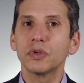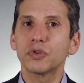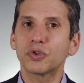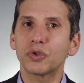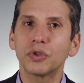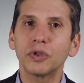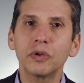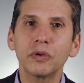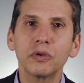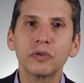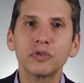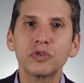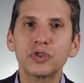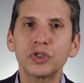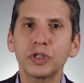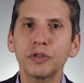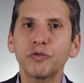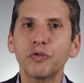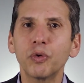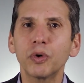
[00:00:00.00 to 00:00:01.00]
So the
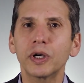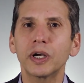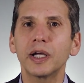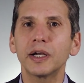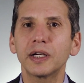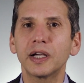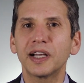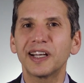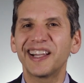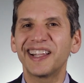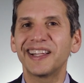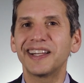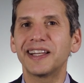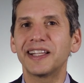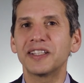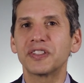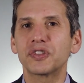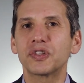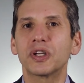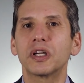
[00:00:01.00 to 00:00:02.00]
G four nine nine eight
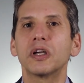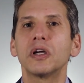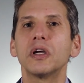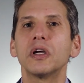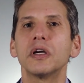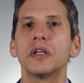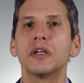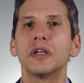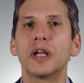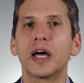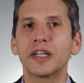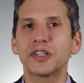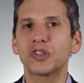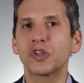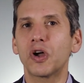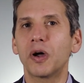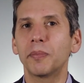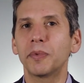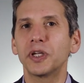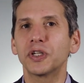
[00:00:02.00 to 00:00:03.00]
is a nice
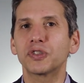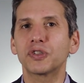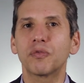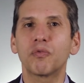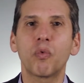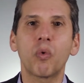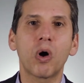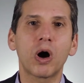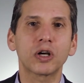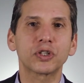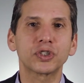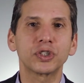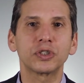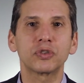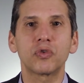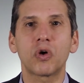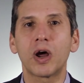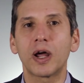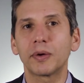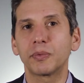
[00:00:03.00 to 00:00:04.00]
combination of washing
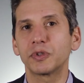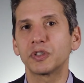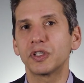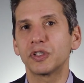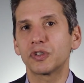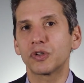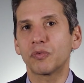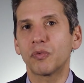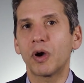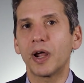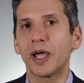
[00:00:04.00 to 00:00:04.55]
and drying with decent